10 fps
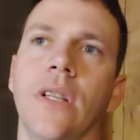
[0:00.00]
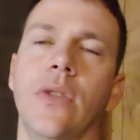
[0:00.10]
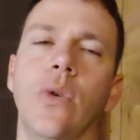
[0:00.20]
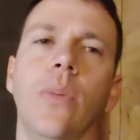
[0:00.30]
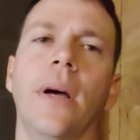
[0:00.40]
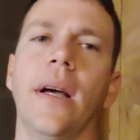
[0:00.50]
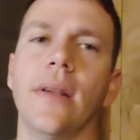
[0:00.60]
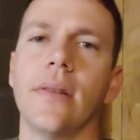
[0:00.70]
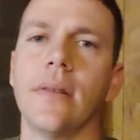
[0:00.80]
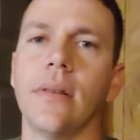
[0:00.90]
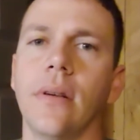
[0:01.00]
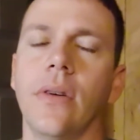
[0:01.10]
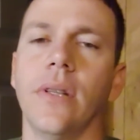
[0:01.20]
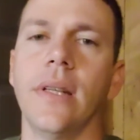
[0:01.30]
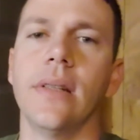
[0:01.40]
dual pass
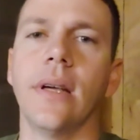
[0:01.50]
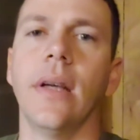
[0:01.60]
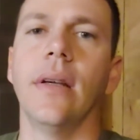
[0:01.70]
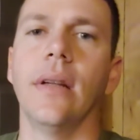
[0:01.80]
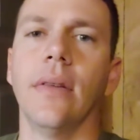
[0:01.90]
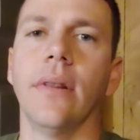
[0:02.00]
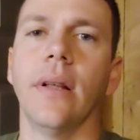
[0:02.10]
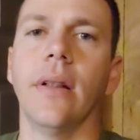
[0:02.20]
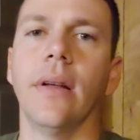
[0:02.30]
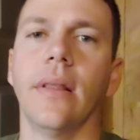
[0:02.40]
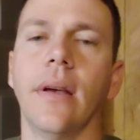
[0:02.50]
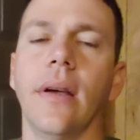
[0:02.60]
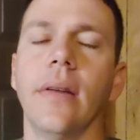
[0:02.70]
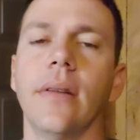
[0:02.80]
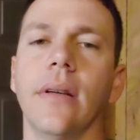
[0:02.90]
on the intake and everything like
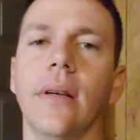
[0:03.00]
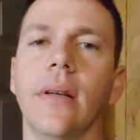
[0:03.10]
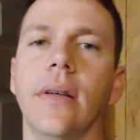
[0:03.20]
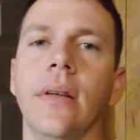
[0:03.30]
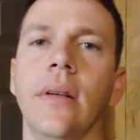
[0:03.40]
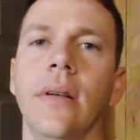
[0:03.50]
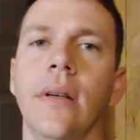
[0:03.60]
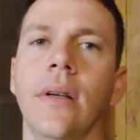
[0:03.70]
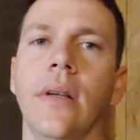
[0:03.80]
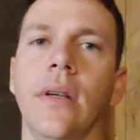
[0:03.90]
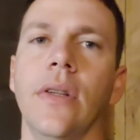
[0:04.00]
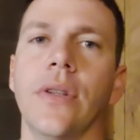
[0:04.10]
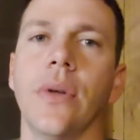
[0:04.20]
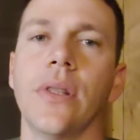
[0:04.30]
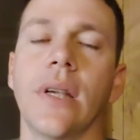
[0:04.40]
that.
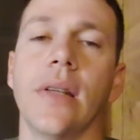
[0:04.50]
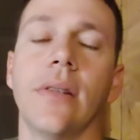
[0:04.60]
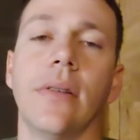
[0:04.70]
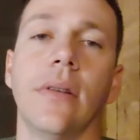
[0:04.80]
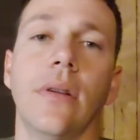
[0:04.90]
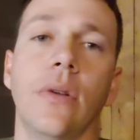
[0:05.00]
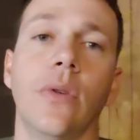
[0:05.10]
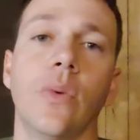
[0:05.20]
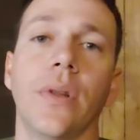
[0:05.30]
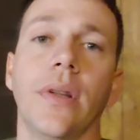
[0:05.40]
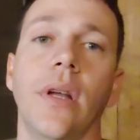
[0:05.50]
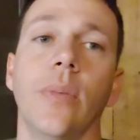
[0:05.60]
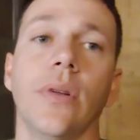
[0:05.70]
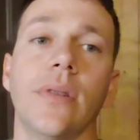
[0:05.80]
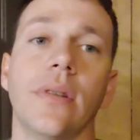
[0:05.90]
So just in case you just want the
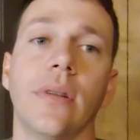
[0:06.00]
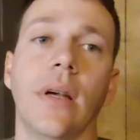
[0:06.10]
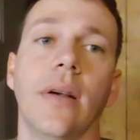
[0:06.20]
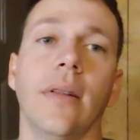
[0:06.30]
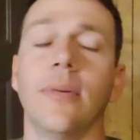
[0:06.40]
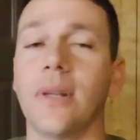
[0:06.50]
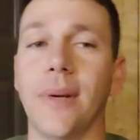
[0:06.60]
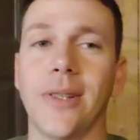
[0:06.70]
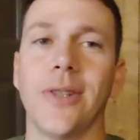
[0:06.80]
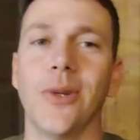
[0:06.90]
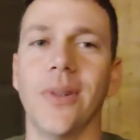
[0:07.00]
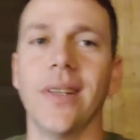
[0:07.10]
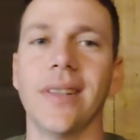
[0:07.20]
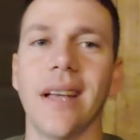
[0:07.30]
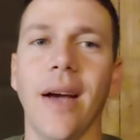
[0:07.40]
numbers, so I'm actually shooting
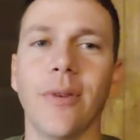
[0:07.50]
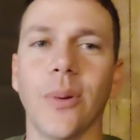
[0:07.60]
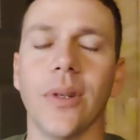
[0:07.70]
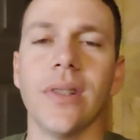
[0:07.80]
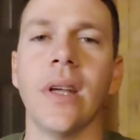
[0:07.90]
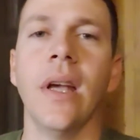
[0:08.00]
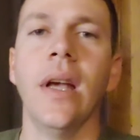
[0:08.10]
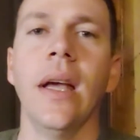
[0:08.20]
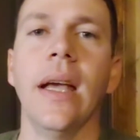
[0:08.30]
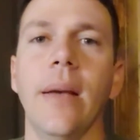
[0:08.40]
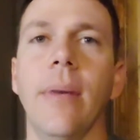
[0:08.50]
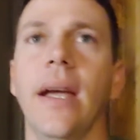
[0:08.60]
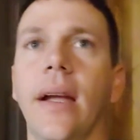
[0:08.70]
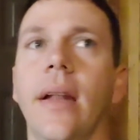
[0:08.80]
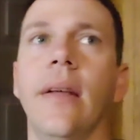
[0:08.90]
this afterwards. It
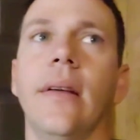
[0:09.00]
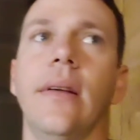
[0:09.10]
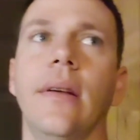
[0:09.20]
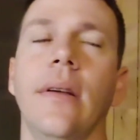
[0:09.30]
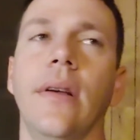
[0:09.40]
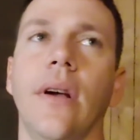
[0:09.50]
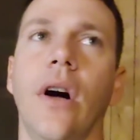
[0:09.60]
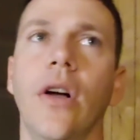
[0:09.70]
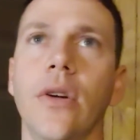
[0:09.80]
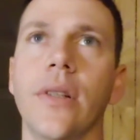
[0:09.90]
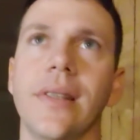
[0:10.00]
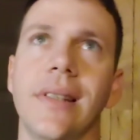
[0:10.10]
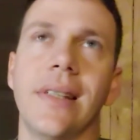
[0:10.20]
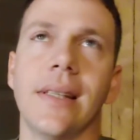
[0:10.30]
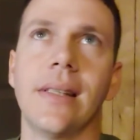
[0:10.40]
made
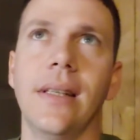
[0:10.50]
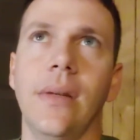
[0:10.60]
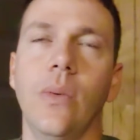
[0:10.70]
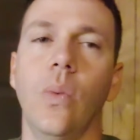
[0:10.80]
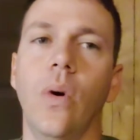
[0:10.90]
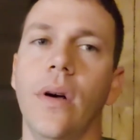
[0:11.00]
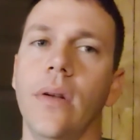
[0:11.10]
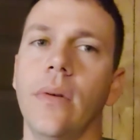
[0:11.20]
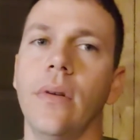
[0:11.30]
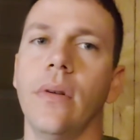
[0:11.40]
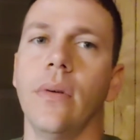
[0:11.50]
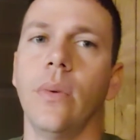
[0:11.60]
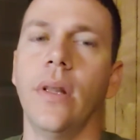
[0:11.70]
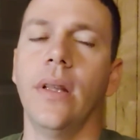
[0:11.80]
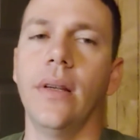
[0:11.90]
161
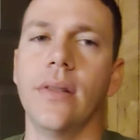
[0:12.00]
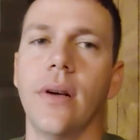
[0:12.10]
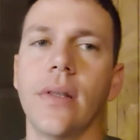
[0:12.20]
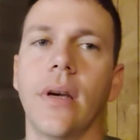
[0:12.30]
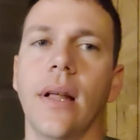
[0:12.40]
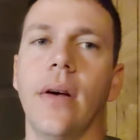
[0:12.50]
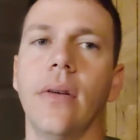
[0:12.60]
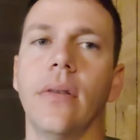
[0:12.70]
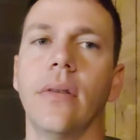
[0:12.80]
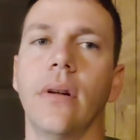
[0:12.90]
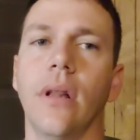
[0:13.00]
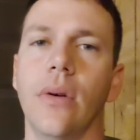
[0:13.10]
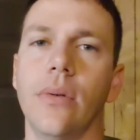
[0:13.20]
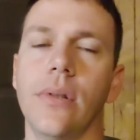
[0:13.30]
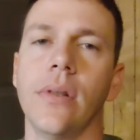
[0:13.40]
with the exhaust cutout
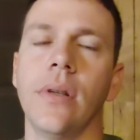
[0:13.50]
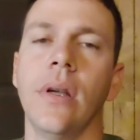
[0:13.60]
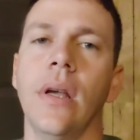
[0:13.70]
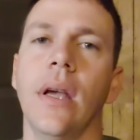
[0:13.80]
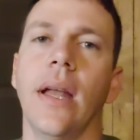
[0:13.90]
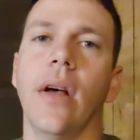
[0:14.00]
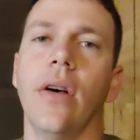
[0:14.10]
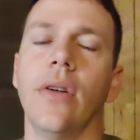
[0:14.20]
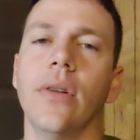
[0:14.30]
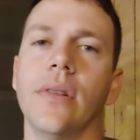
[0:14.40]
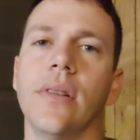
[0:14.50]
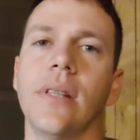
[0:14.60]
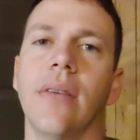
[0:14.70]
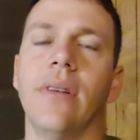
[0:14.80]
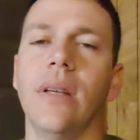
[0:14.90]
closed and
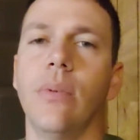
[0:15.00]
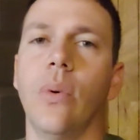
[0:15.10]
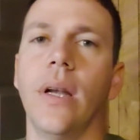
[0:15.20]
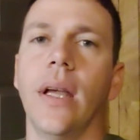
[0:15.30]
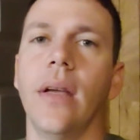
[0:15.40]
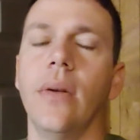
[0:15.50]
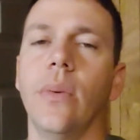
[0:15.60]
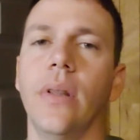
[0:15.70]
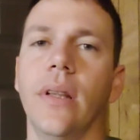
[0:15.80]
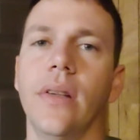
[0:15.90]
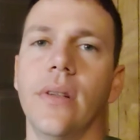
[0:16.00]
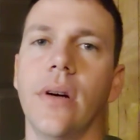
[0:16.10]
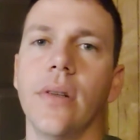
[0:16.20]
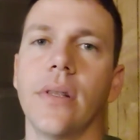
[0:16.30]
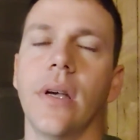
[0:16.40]
170.8 with the
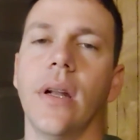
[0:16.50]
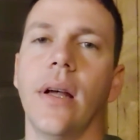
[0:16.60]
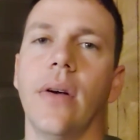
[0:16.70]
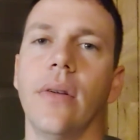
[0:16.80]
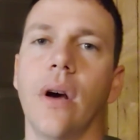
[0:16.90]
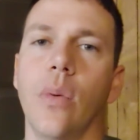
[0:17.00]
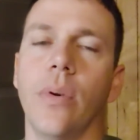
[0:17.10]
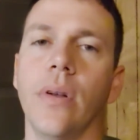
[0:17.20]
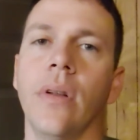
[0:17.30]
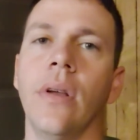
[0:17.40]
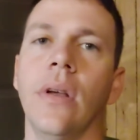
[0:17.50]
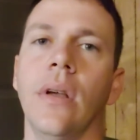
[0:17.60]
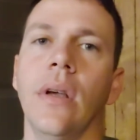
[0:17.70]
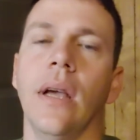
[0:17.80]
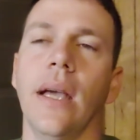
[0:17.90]
exhaust cutout open.
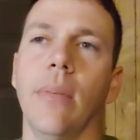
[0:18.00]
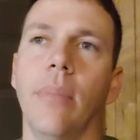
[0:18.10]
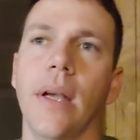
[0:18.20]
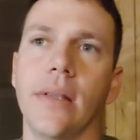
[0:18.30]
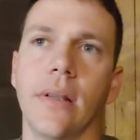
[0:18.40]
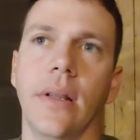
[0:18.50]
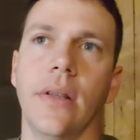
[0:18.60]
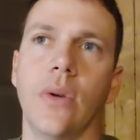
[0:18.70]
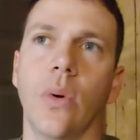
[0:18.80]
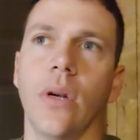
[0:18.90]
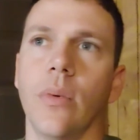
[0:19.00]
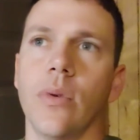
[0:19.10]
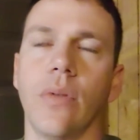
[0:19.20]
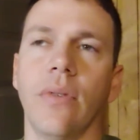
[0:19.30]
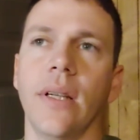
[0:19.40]
And basically the torque
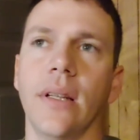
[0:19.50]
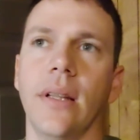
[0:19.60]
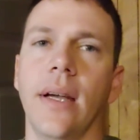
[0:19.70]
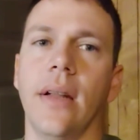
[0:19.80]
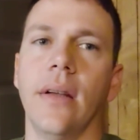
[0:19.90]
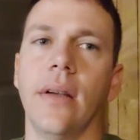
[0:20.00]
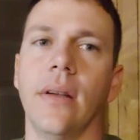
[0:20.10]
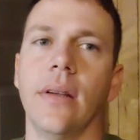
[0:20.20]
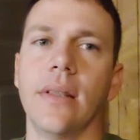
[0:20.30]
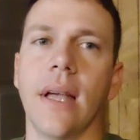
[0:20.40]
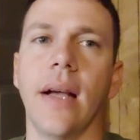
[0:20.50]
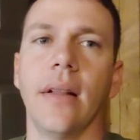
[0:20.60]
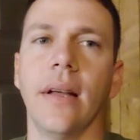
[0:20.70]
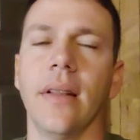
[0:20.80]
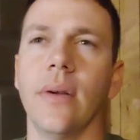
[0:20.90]
numbers reflected that
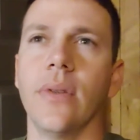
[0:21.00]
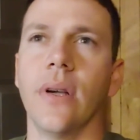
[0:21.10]
exactly. I think it was